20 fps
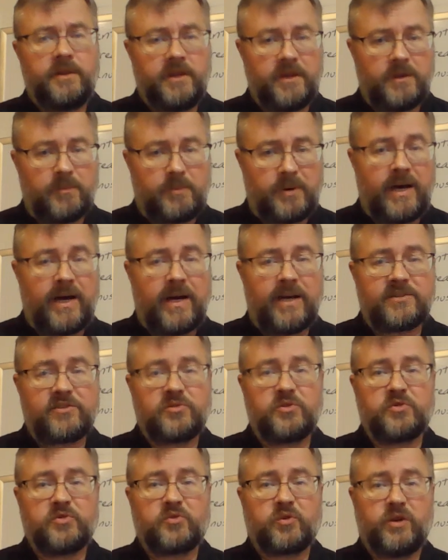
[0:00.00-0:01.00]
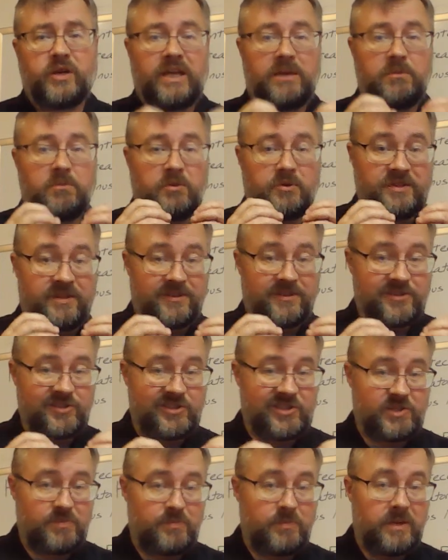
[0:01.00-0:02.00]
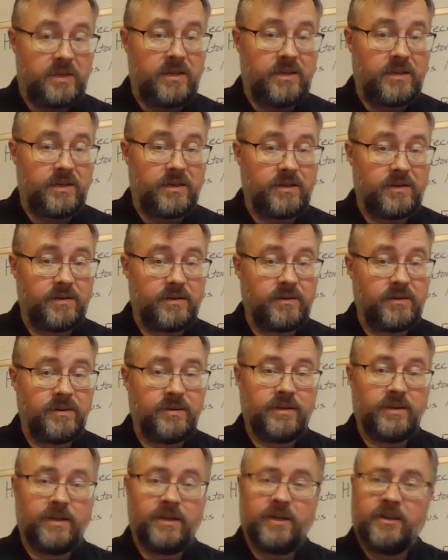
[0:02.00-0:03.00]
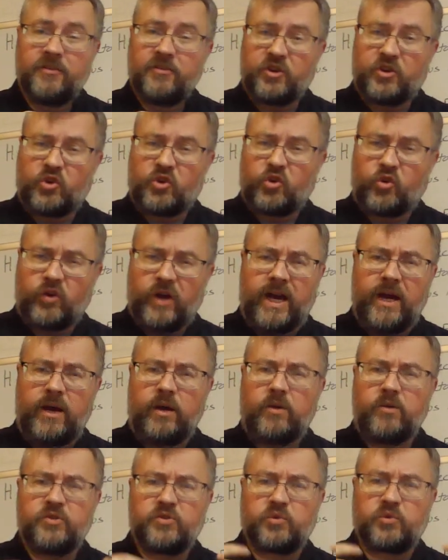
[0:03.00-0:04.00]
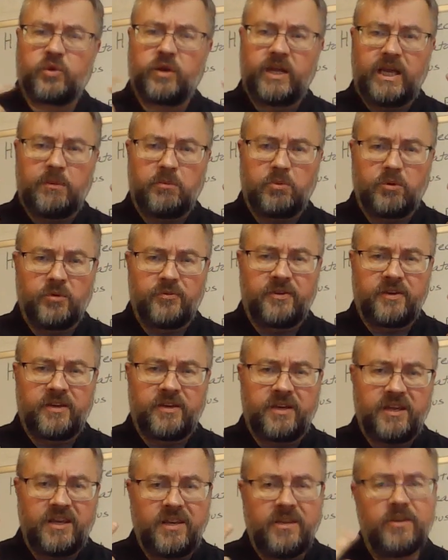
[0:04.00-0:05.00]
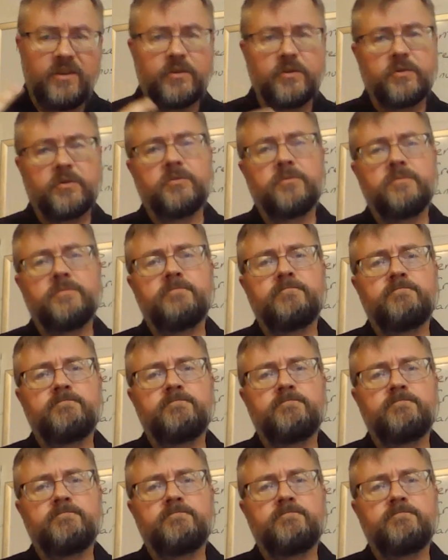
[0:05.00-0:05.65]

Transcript: The apostles were able to speak. The crowds were able to hear.